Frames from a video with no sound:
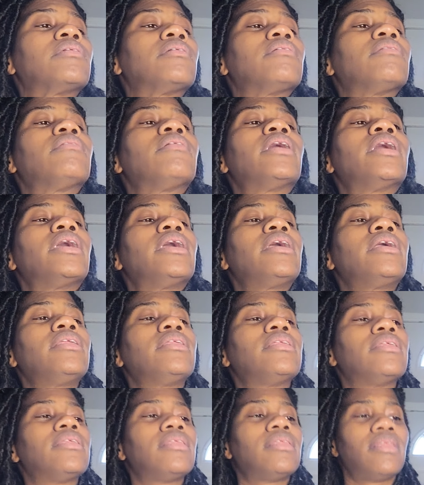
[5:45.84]
All right?
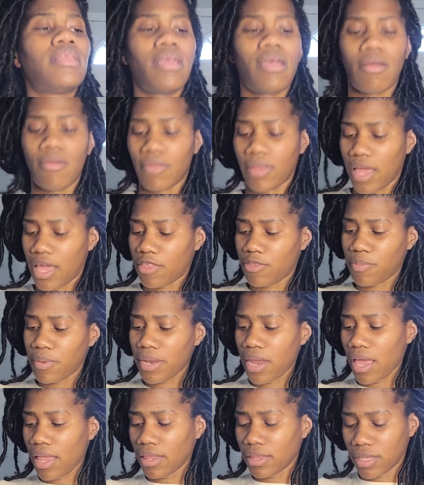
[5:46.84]
Now, last but
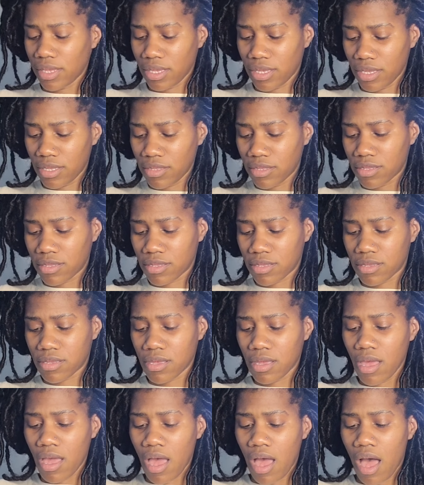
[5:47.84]
not least,
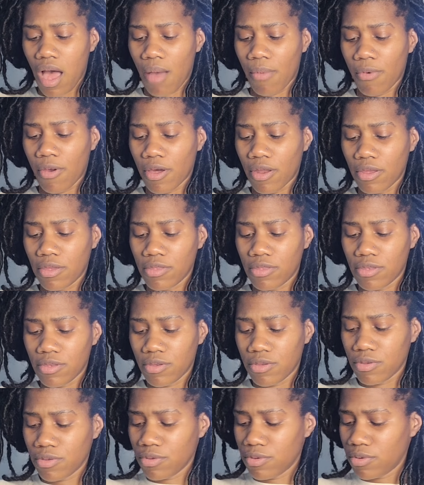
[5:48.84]
I'm going to
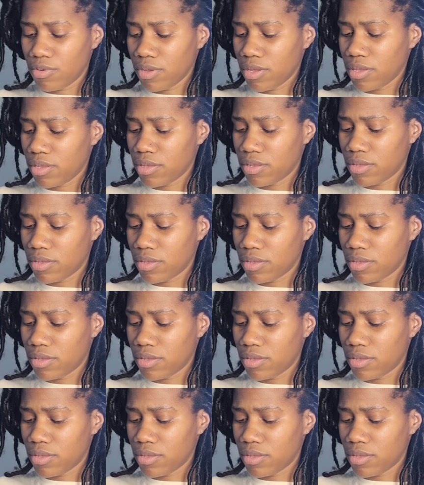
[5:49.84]
do